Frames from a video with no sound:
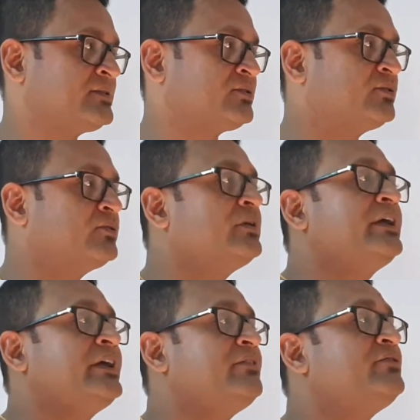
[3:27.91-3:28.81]
So,
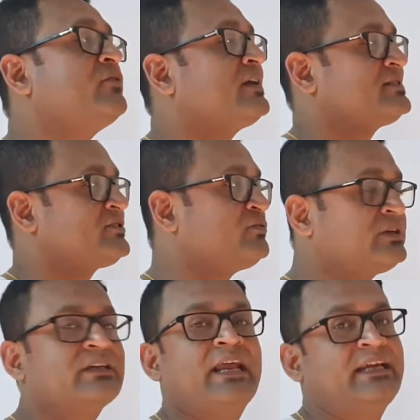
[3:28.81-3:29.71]
if you are a
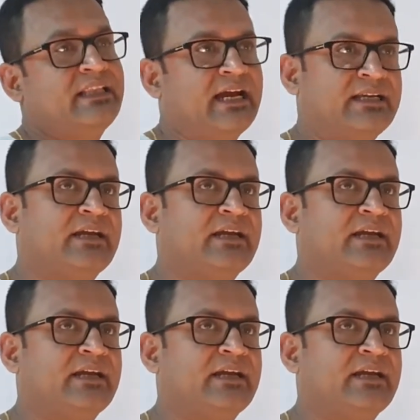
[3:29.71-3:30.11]
student like that,